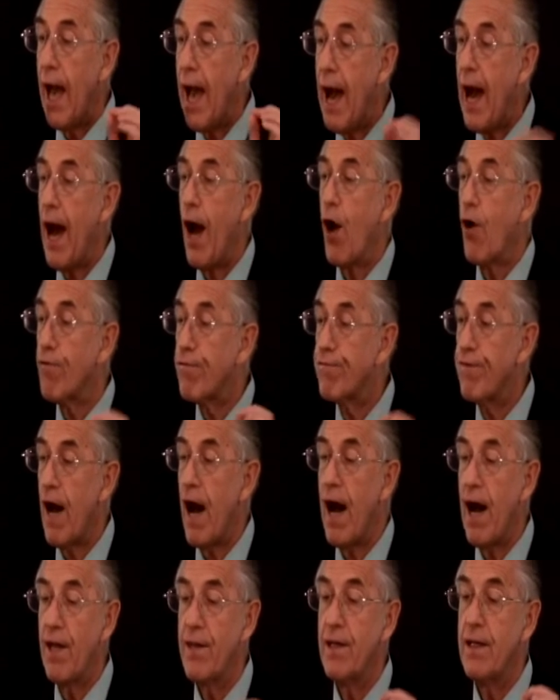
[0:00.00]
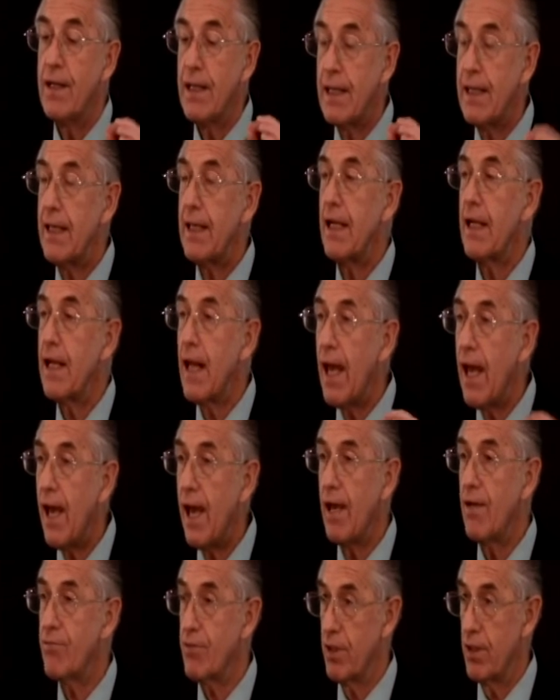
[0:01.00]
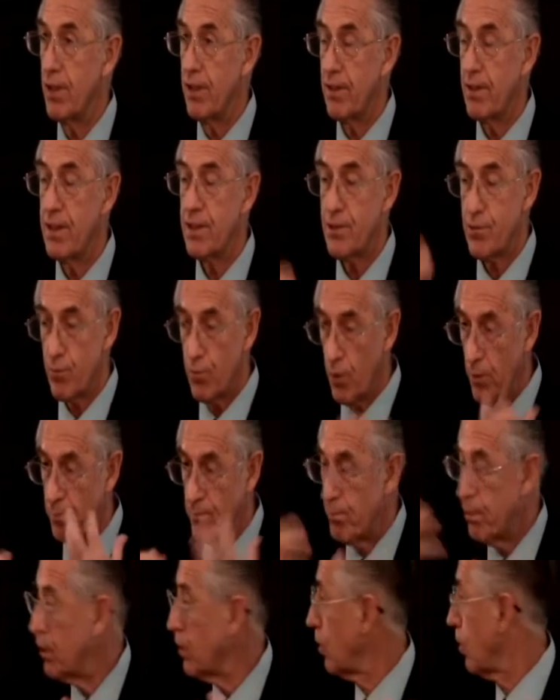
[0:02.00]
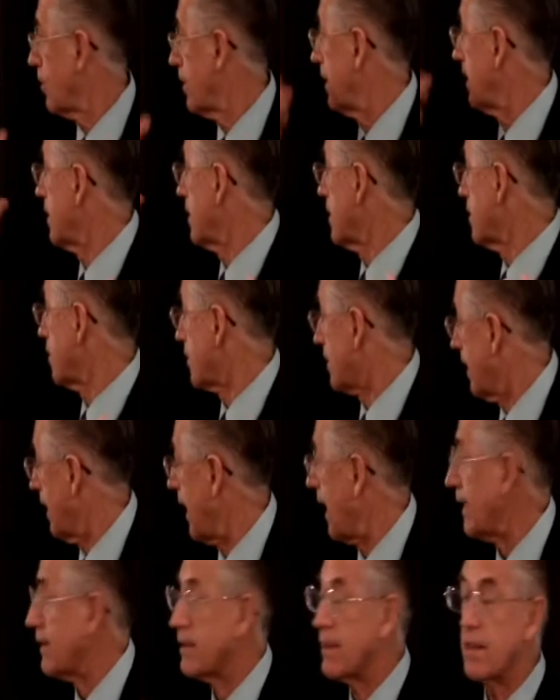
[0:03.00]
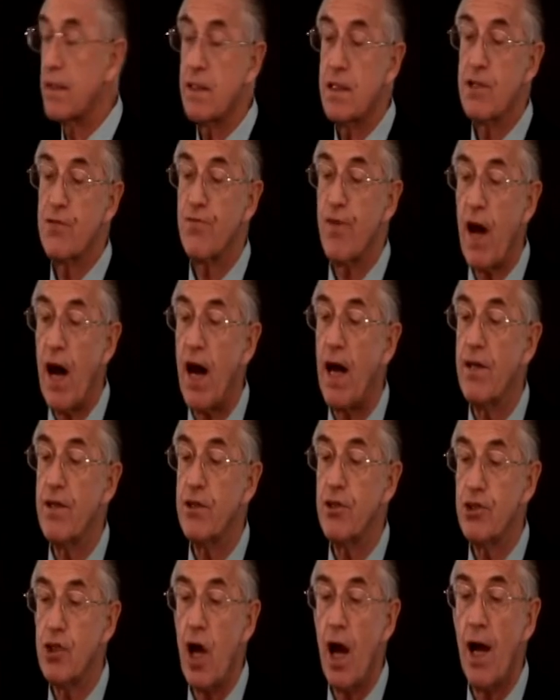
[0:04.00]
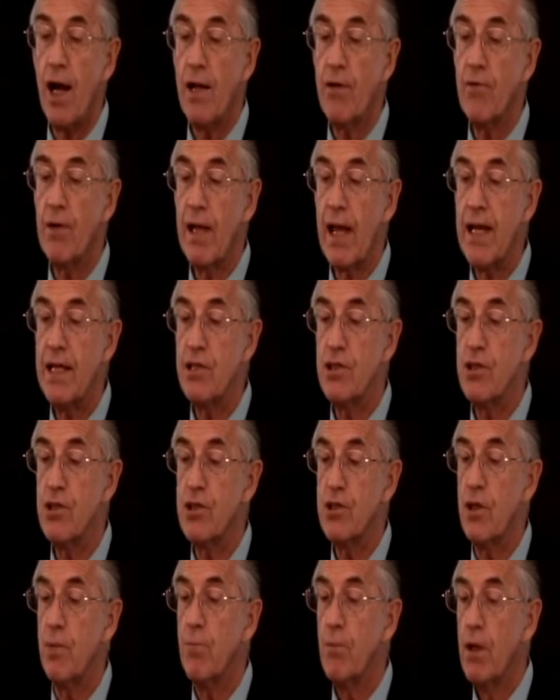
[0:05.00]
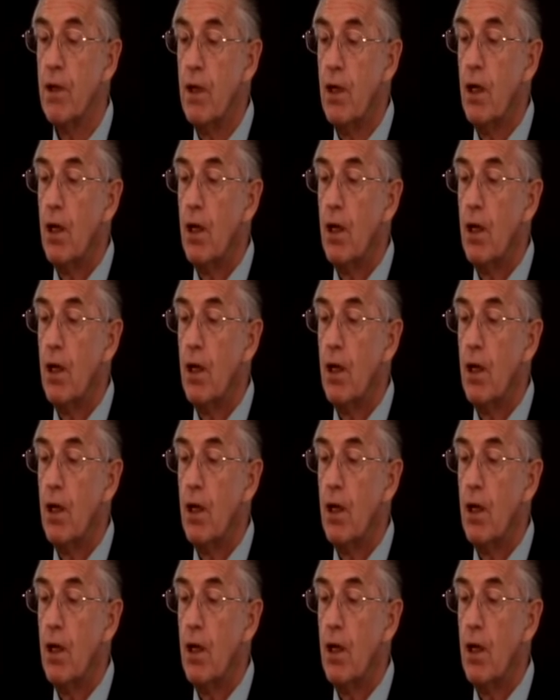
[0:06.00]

our Father in heaven, this building, this connecting this father-child relationship.